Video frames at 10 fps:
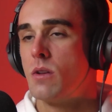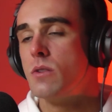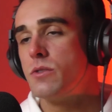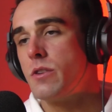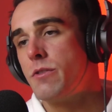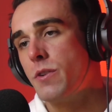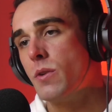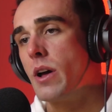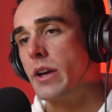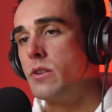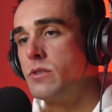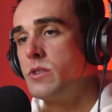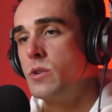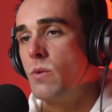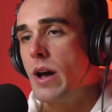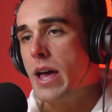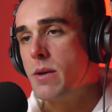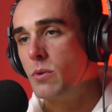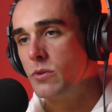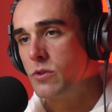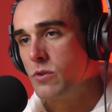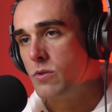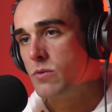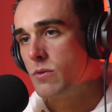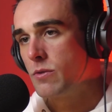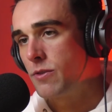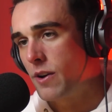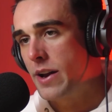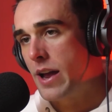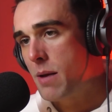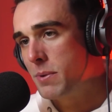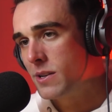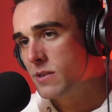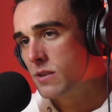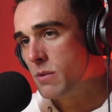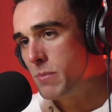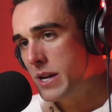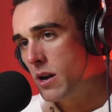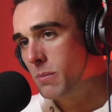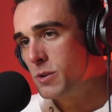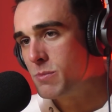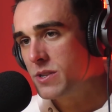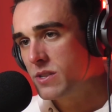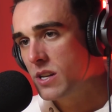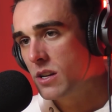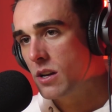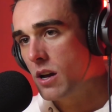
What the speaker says: Do you feel like you're still able to find happiness and be optimistic?